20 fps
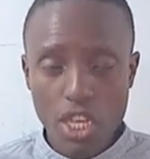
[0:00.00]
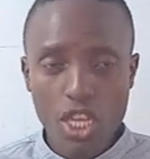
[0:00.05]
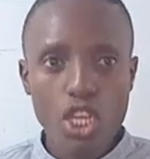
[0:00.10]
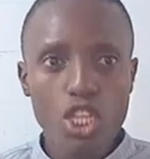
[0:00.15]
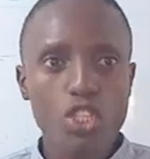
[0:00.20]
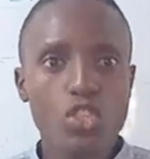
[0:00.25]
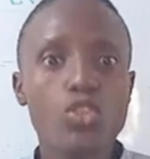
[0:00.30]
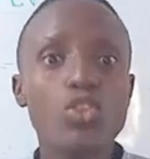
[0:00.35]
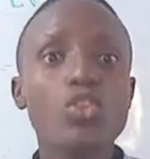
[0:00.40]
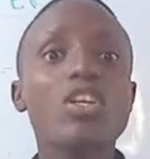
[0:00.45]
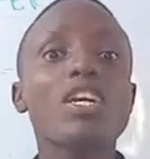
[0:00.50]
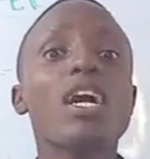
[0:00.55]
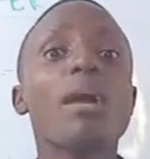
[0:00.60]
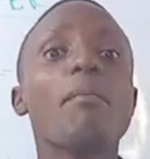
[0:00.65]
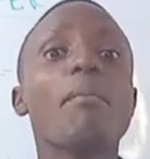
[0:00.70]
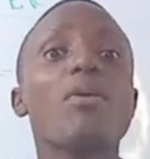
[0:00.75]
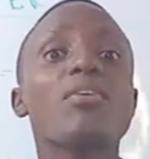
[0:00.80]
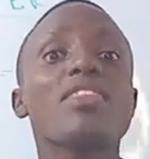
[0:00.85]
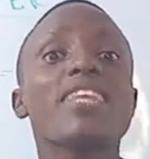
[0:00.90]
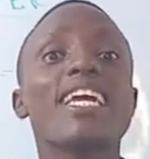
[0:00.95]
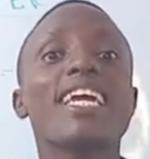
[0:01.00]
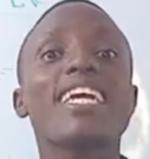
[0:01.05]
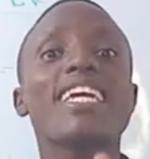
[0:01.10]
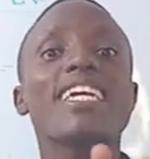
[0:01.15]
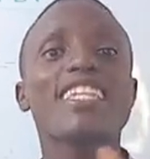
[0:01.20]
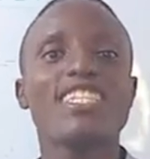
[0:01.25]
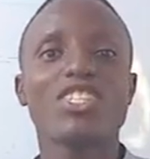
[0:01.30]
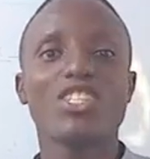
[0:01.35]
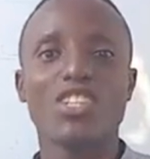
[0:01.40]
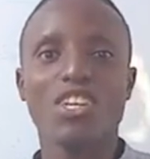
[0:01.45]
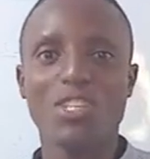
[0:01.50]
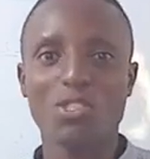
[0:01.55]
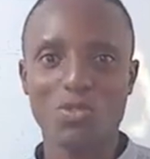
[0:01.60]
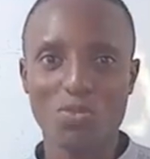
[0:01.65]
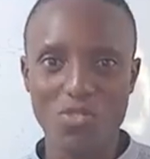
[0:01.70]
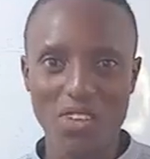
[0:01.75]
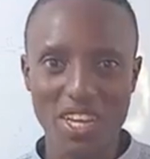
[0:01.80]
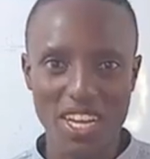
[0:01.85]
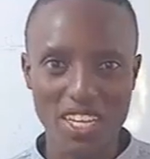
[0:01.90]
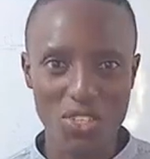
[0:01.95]
So talking about the heat
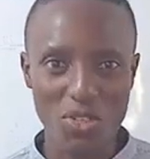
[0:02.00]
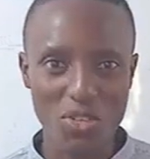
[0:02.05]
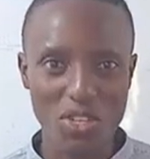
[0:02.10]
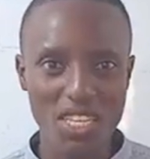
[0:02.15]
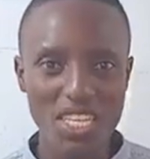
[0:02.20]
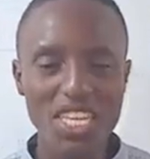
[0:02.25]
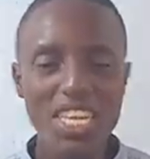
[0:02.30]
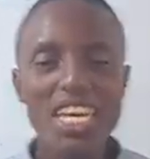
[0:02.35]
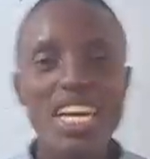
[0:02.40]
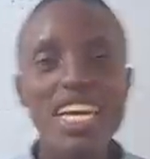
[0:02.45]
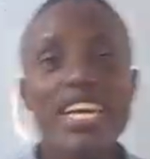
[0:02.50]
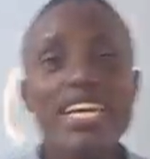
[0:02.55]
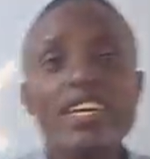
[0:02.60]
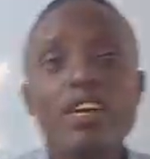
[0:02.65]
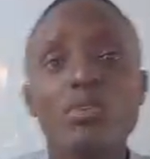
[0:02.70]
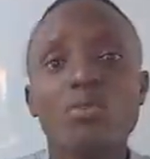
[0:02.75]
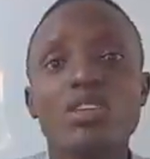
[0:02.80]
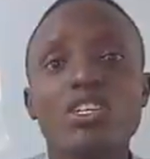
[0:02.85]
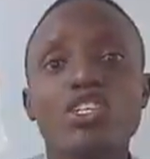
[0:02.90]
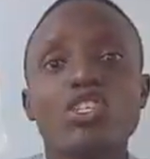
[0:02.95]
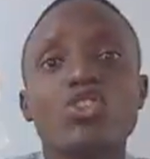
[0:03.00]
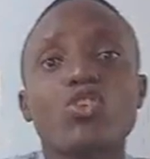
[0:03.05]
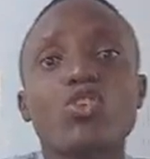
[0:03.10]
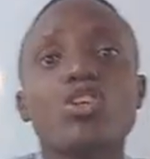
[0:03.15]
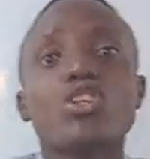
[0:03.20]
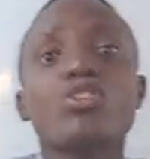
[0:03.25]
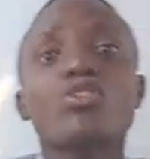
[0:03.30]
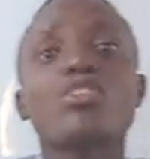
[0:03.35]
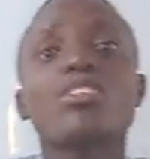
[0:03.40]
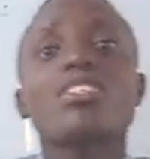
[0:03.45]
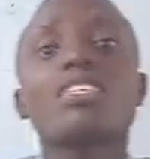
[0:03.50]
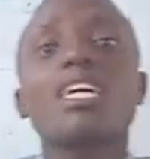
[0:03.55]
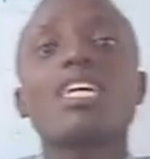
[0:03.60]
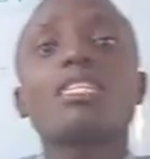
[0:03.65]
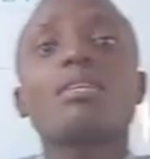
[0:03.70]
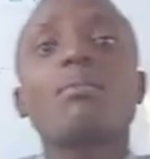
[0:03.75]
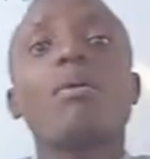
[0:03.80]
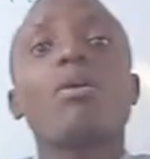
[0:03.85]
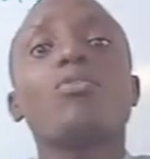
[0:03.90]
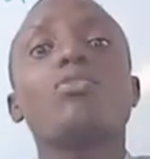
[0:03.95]
transfer, actually, here we're just going to discuss
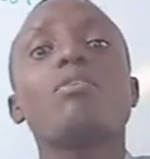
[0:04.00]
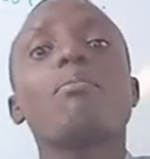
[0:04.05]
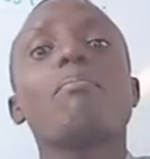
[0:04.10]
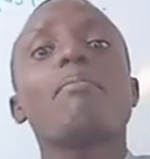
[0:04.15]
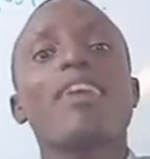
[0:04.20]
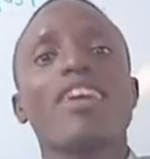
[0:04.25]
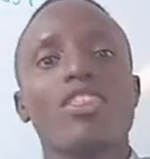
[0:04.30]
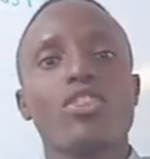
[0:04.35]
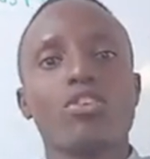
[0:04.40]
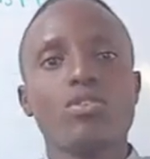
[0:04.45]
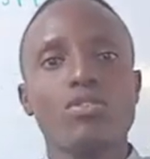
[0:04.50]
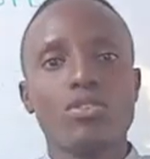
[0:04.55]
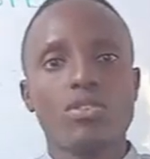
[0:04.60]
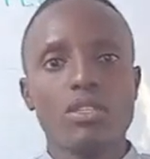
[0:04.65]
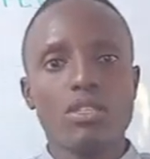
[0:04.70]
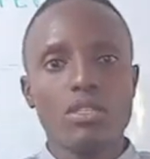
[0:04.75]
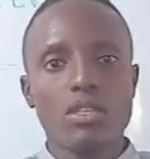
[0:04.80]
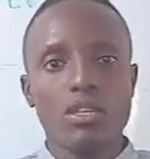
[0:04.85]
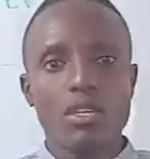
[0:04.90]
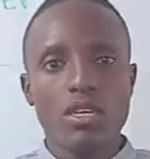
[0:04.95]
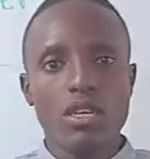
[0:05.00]
about the methods.